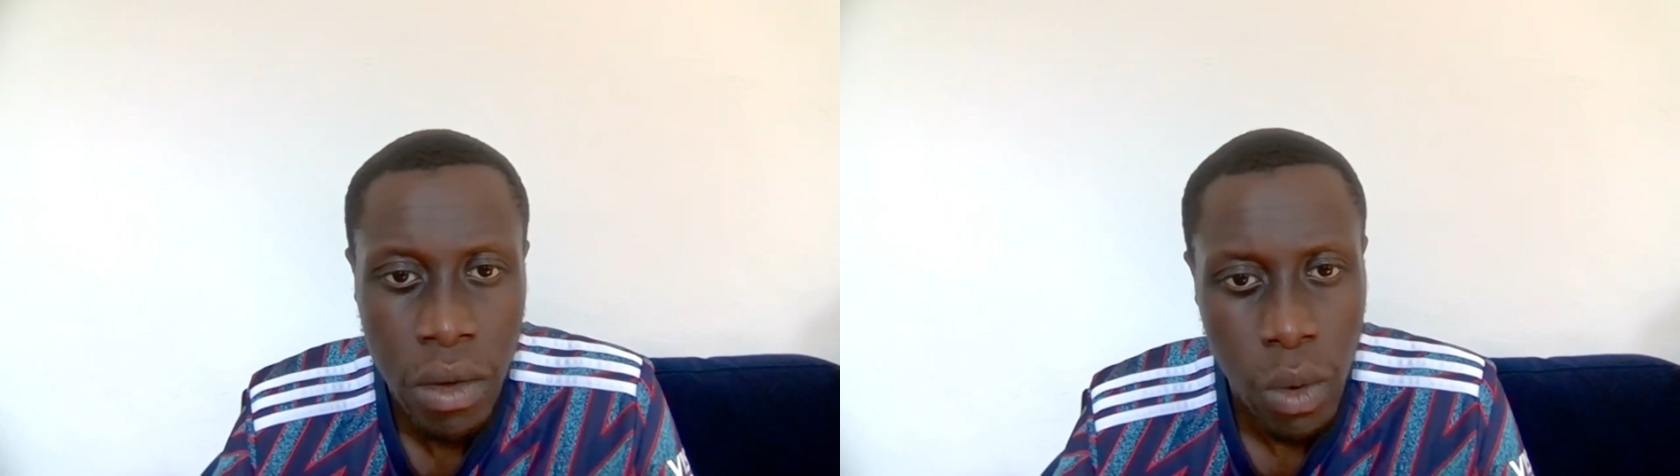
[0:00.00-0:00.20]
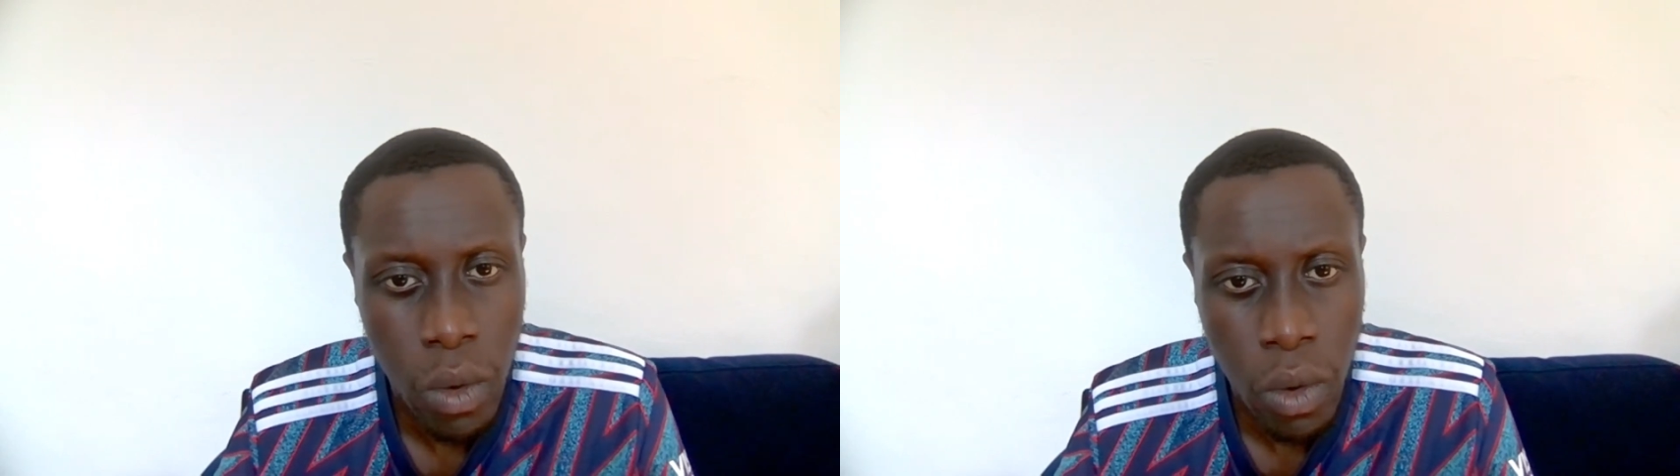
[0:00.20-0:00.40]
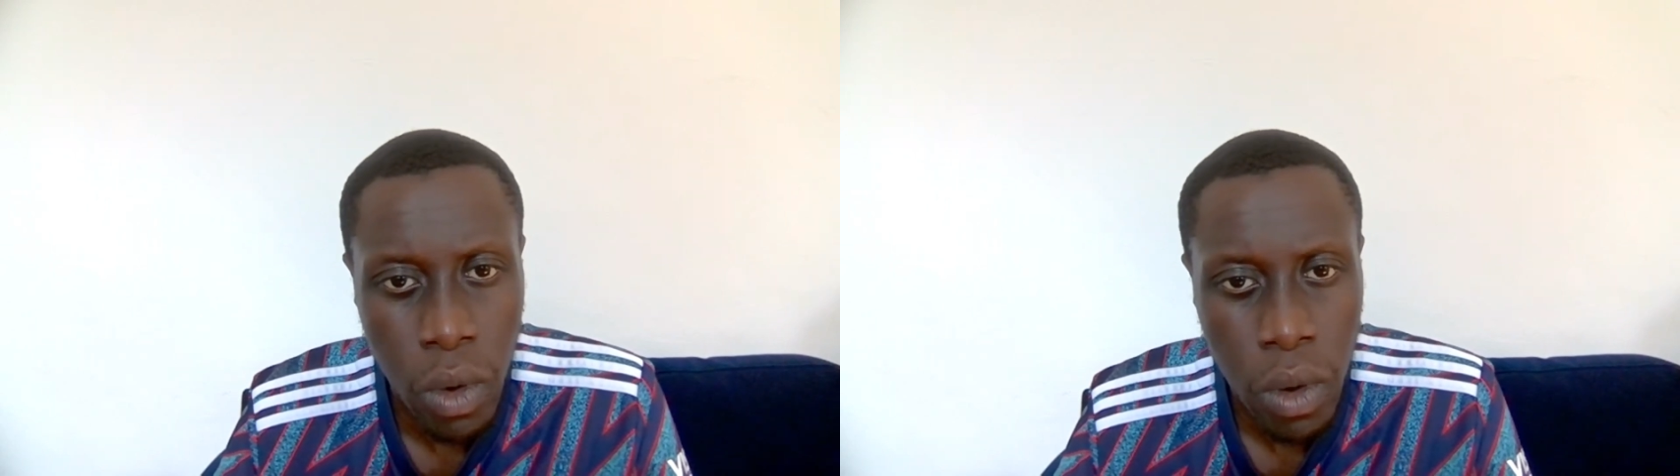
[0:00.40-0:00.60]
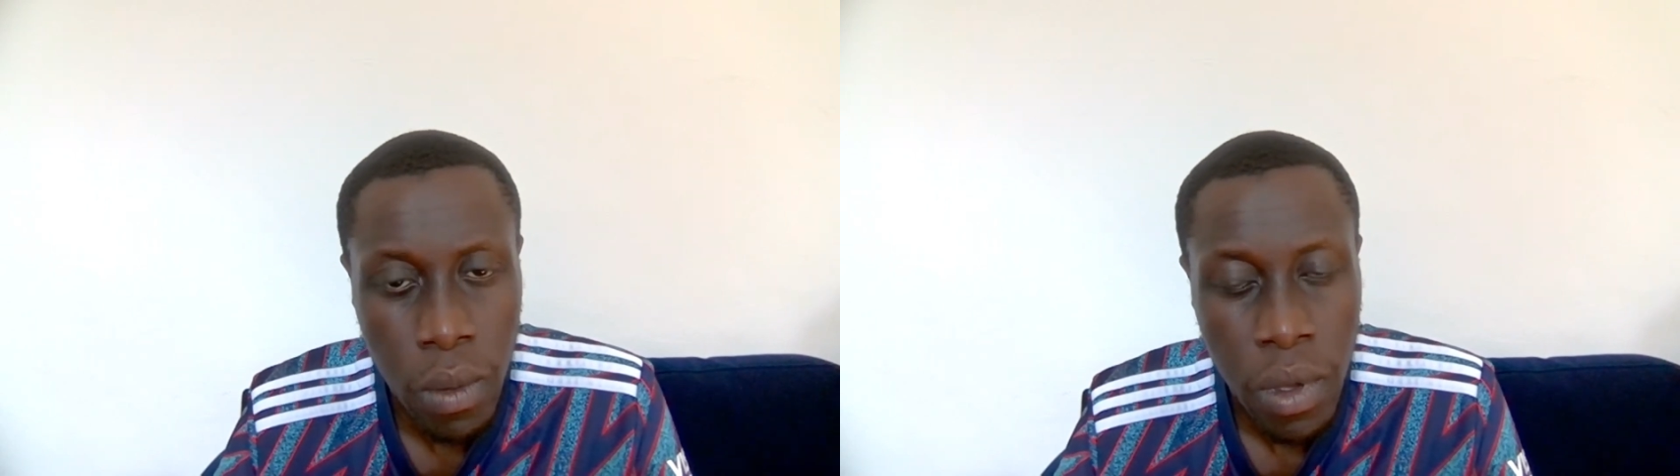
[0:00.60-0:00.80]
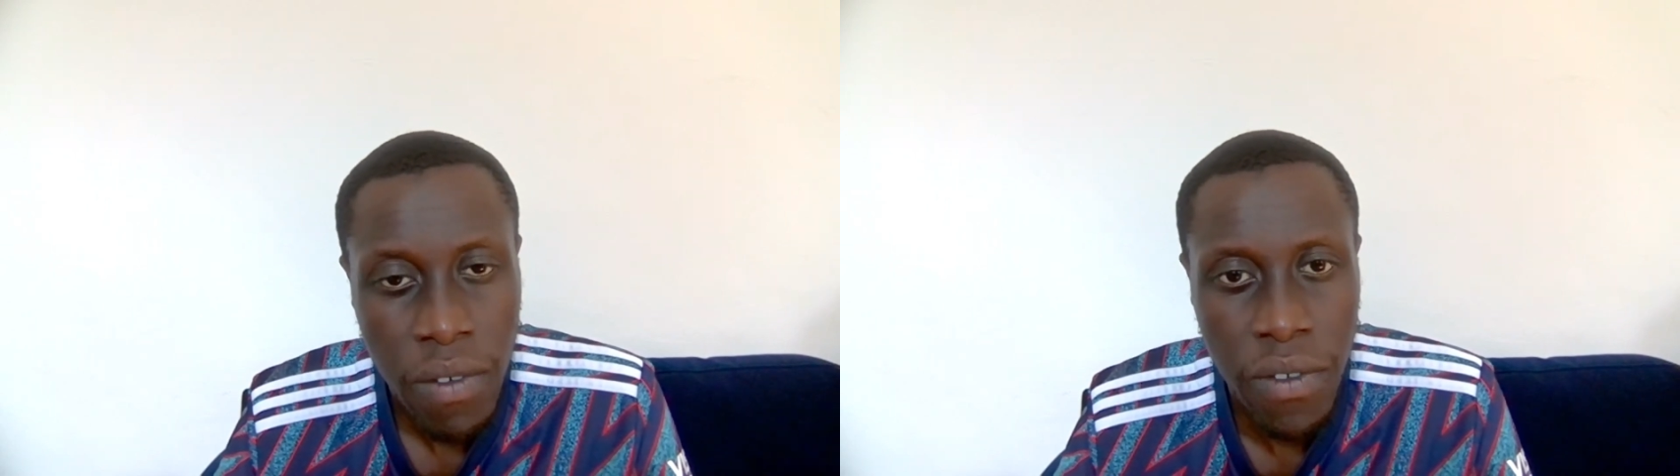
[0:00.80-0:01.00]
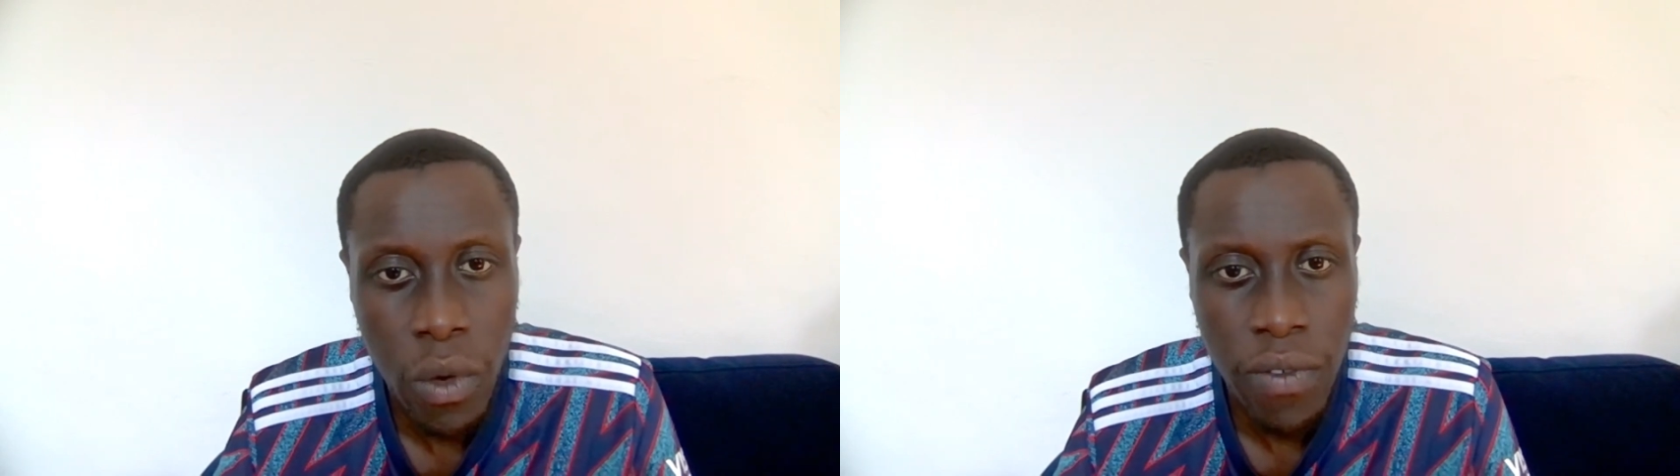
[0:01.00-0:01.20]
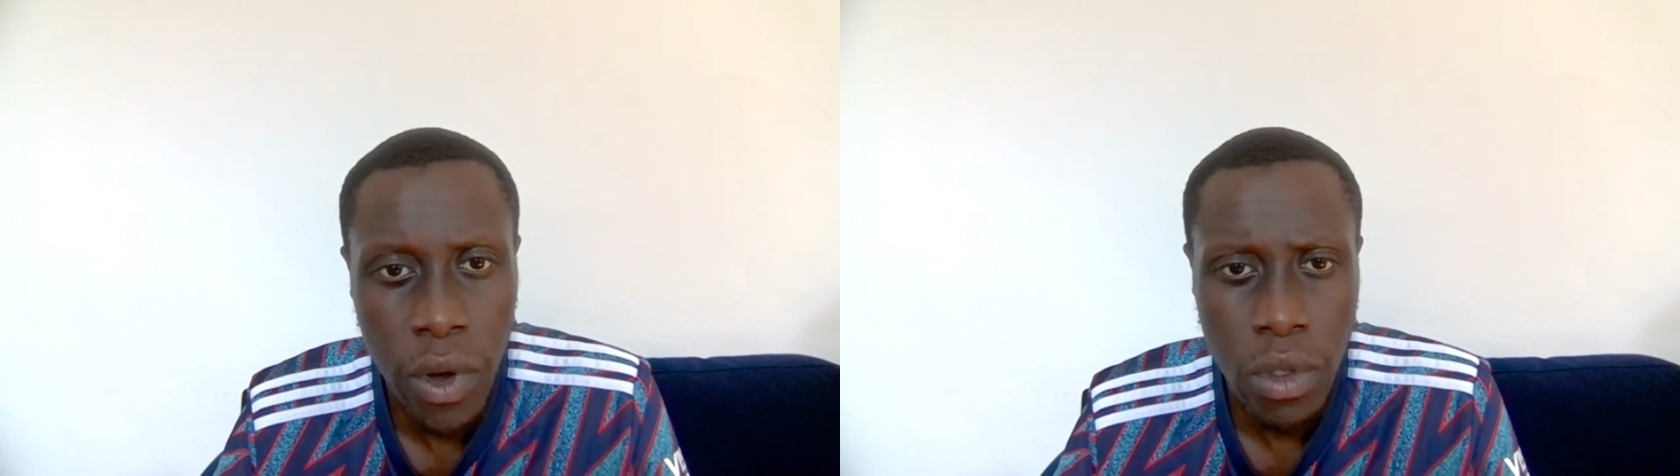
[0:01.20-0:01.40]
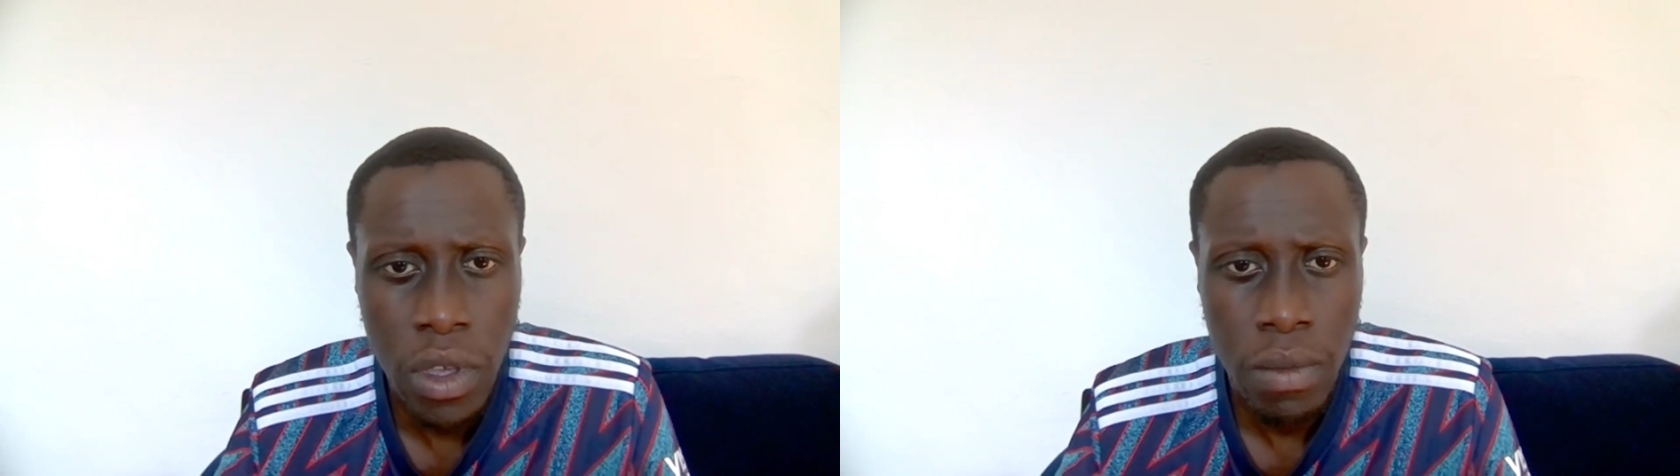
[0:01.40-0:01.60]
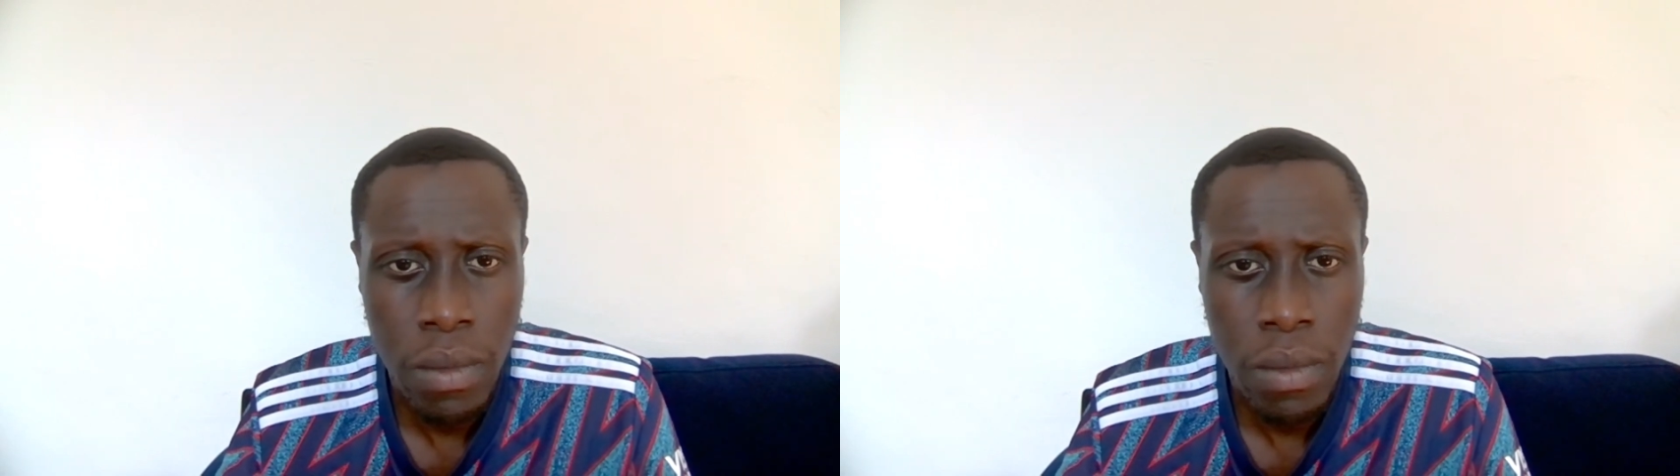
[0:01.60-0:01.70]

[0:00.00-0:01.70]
Or Phil Foden?